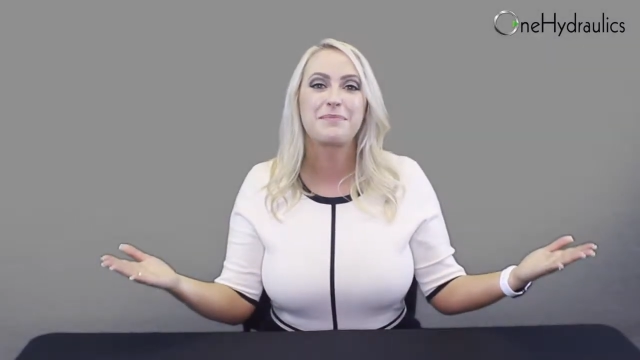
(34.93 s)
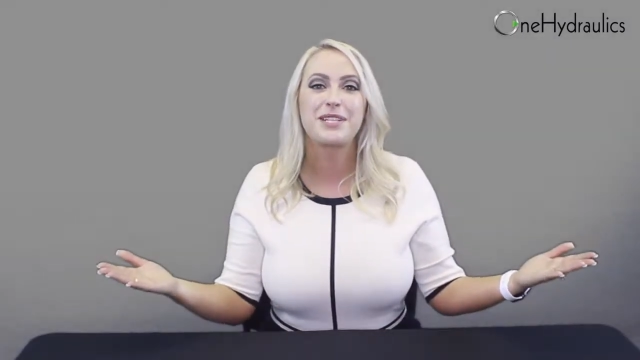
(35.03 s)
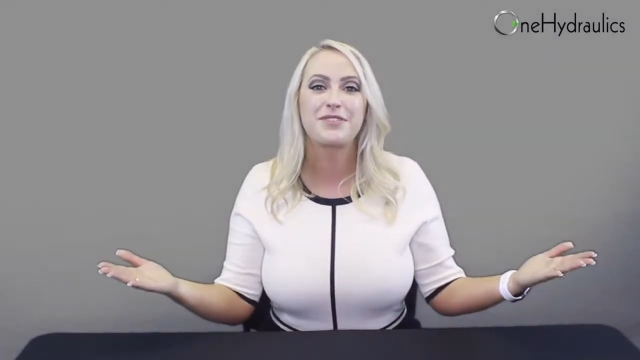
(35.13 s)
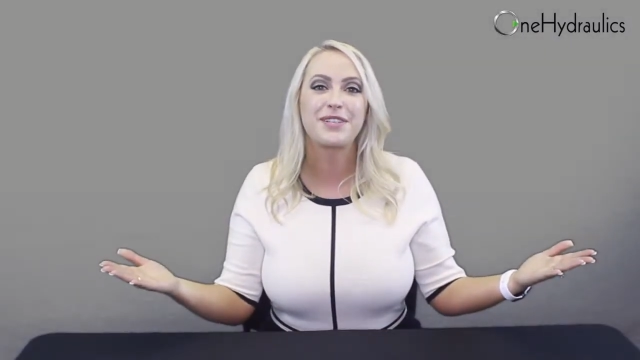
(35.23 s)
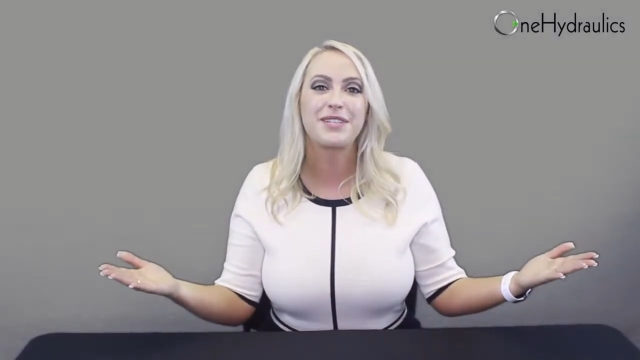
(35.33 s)

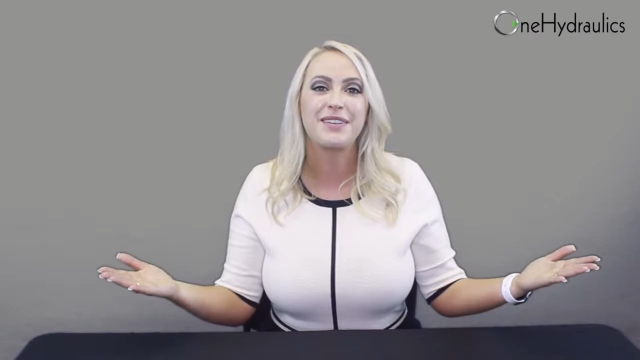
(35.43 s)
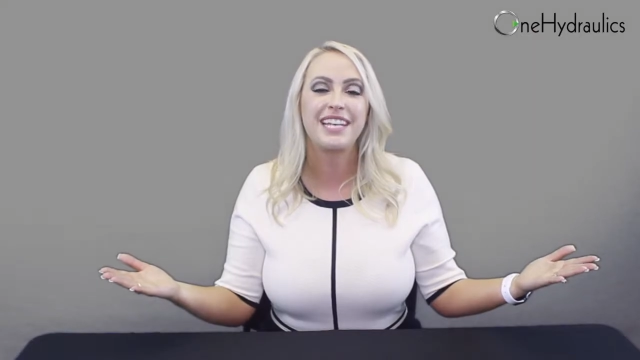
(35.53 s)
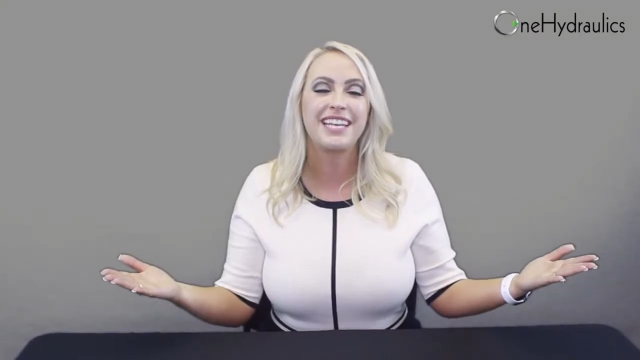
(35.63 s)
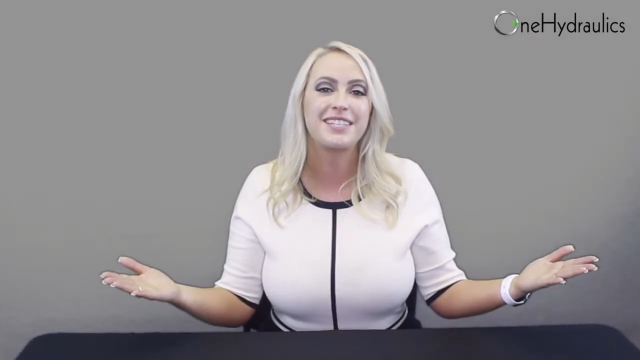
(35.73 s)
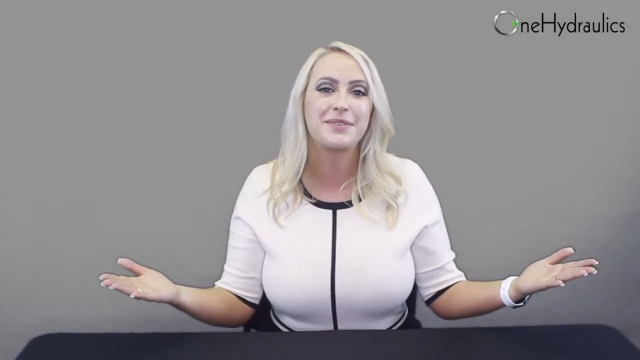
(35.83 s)
much for
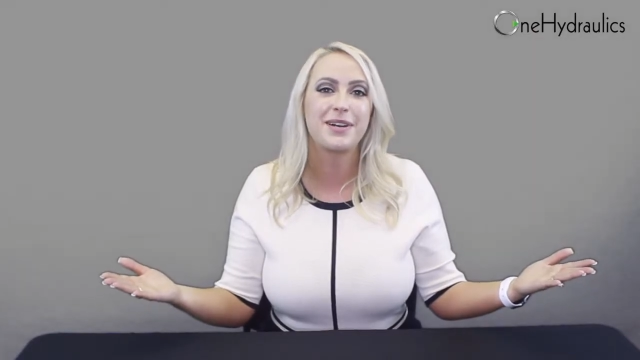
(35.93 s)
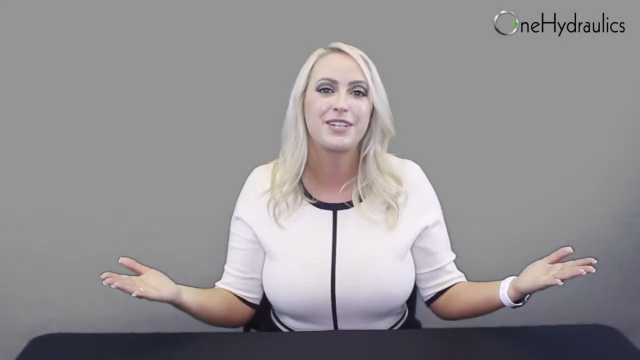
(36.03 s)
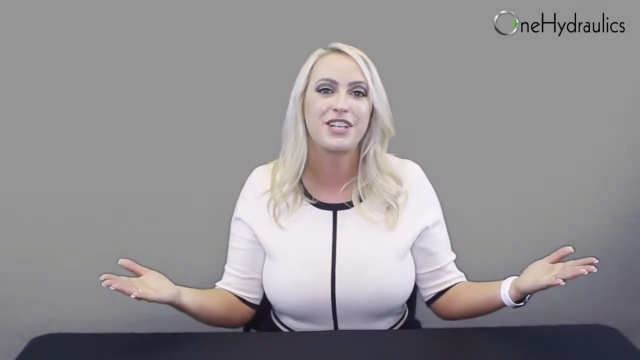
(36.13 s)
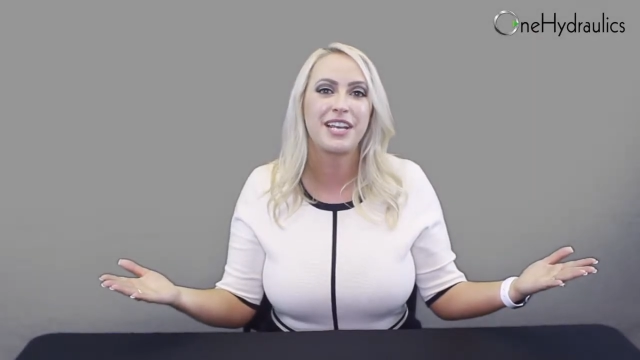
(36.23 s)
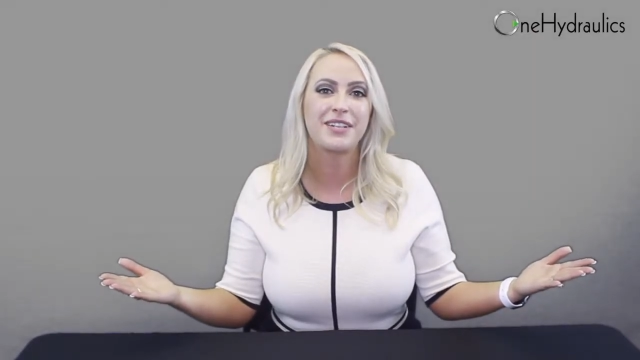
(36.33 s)
tuning into our
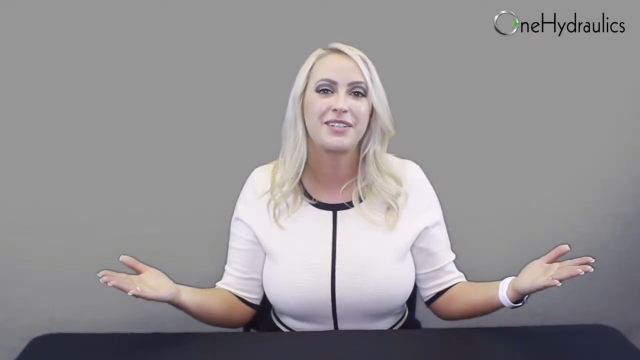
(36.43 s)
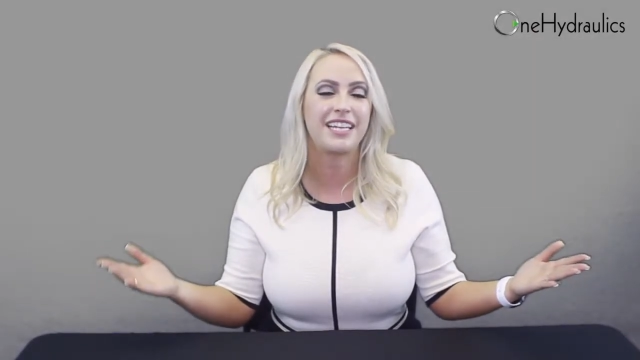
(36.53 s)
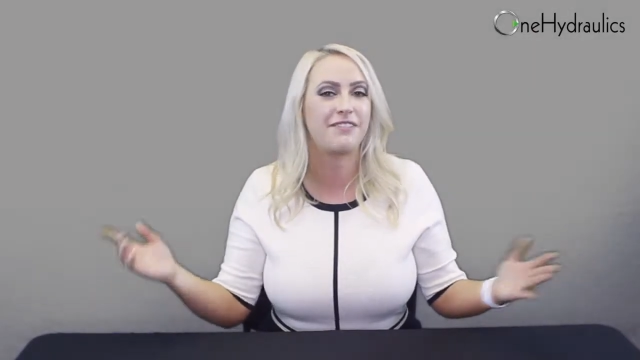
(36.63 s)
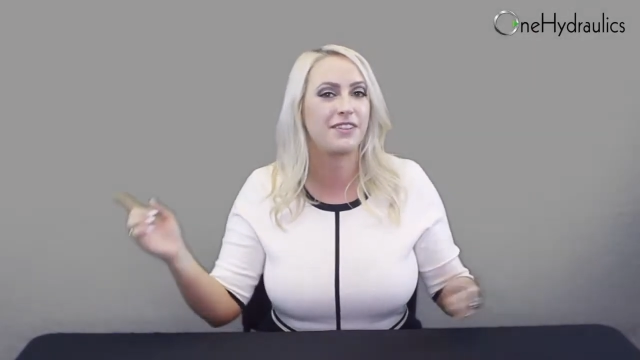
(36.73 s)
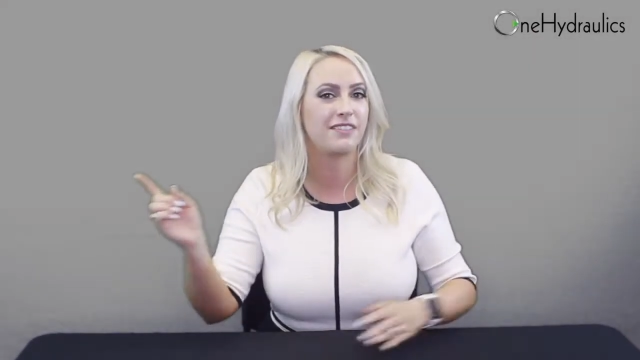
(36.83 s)
channel.
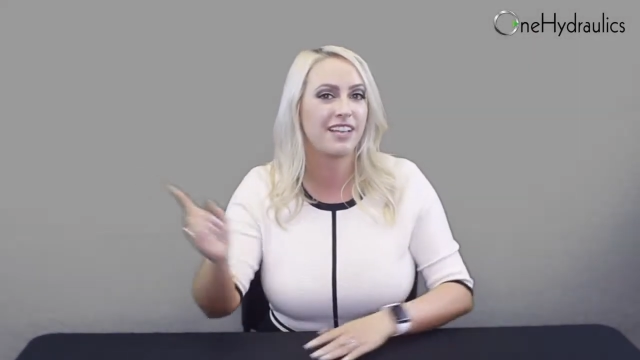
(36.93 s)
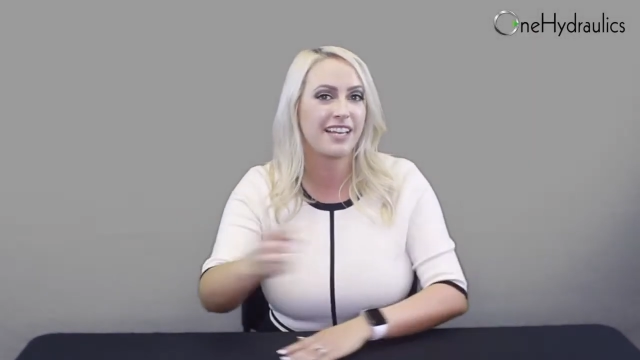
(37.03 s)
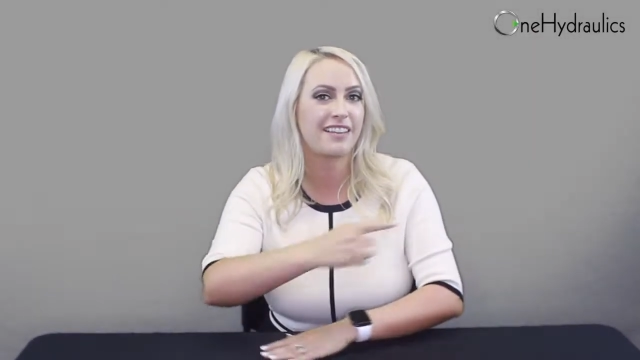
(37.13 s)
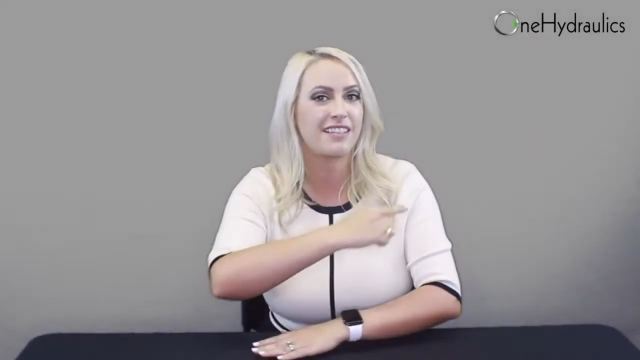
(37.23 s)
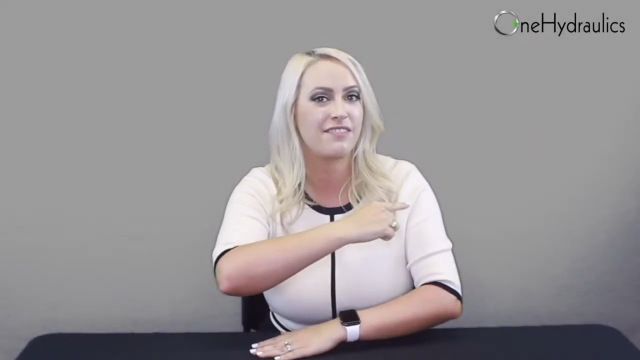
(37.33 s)
If you
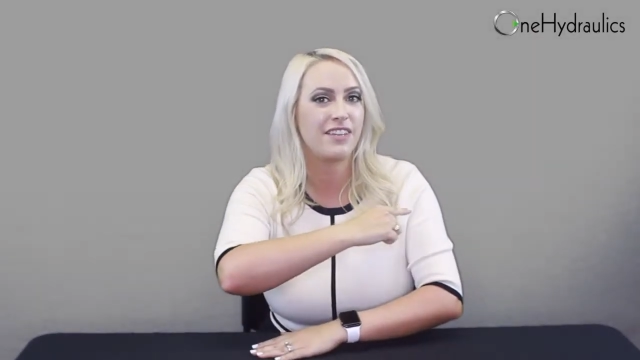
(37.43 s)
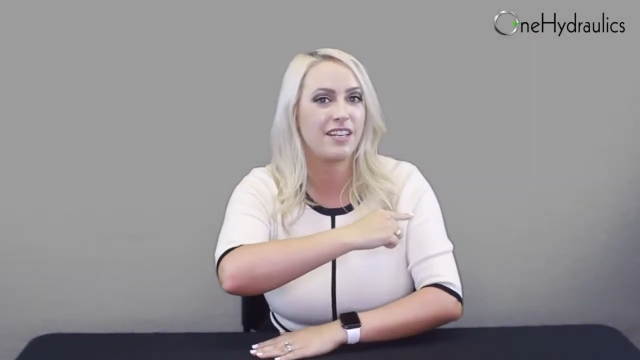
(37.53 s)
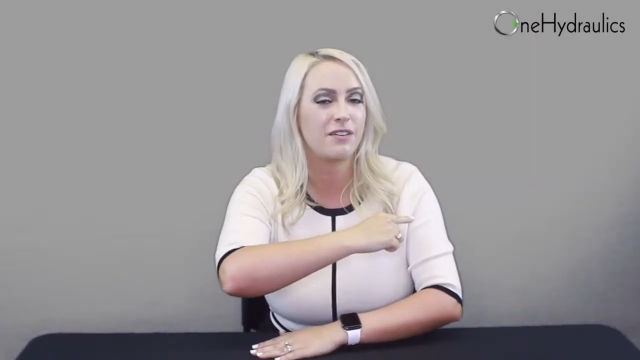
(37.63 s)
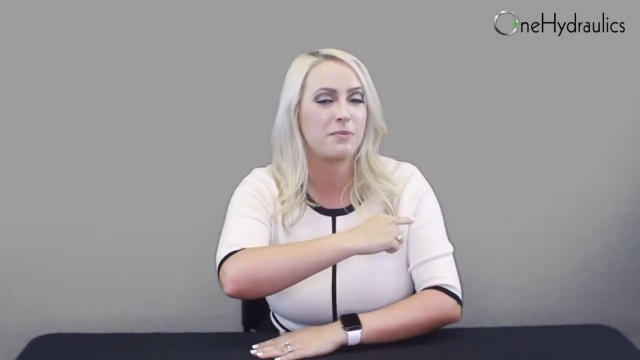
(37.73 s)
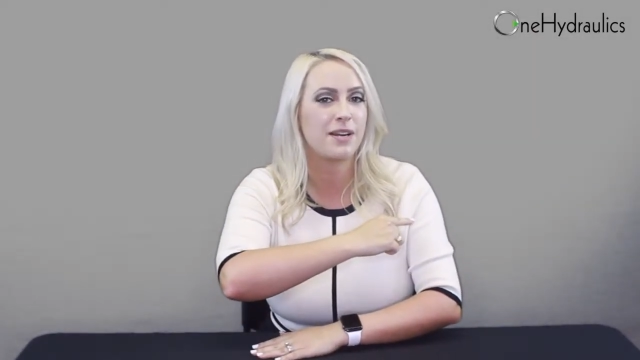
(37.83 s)
like this
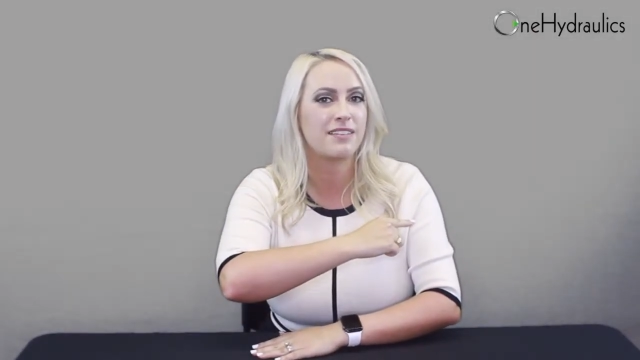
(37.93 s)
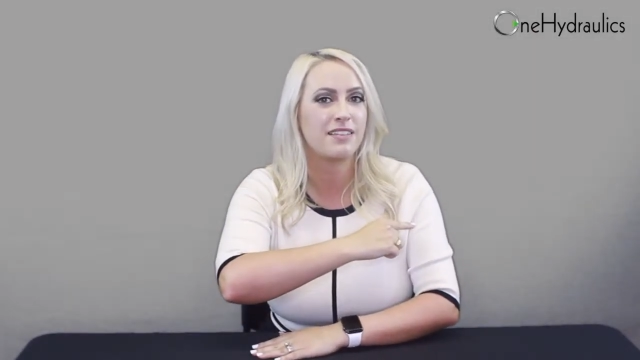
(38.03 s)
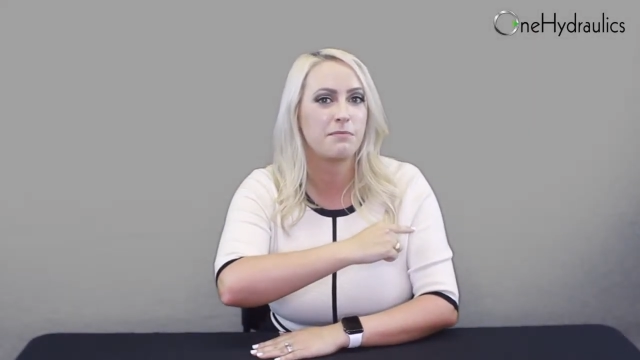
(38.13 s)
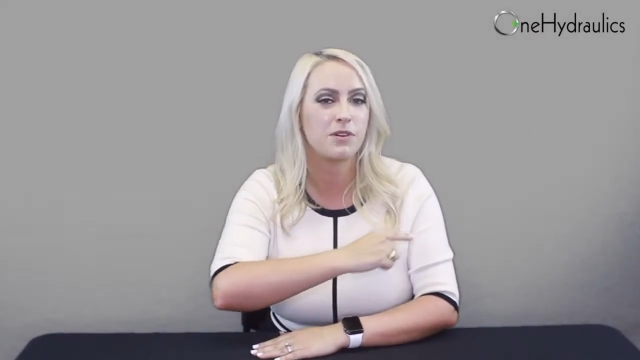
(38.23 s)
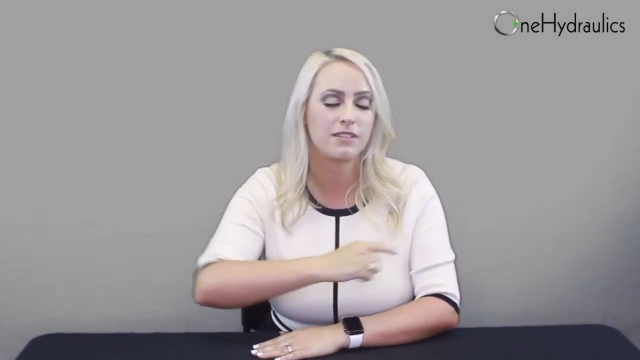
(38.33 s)
video and want to
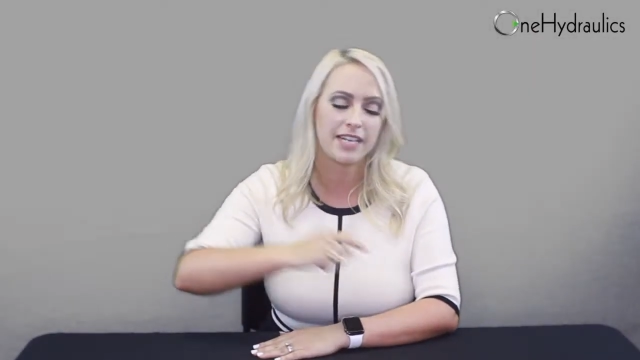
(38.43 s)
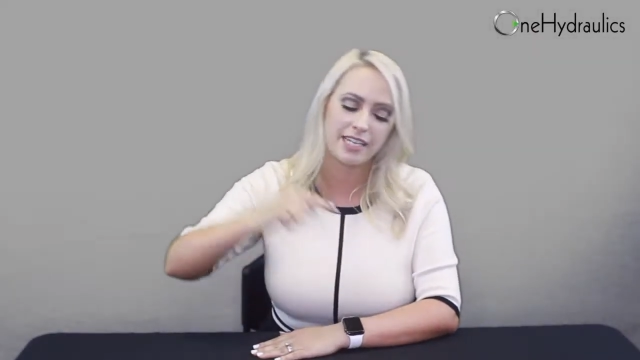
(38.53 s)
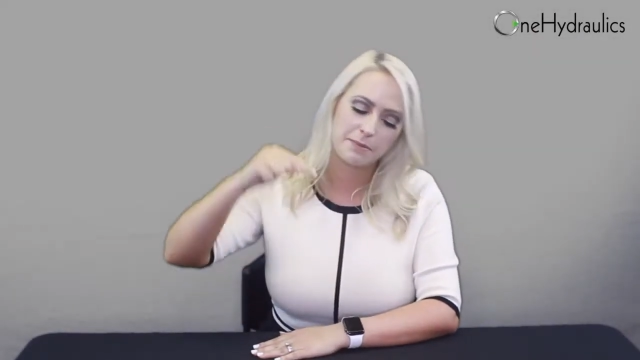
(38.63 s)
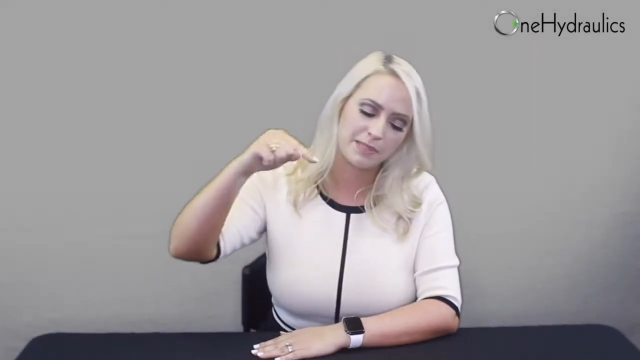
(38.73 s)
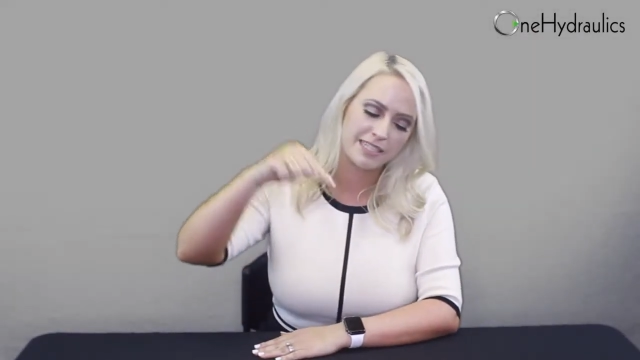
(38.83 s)
see more like it,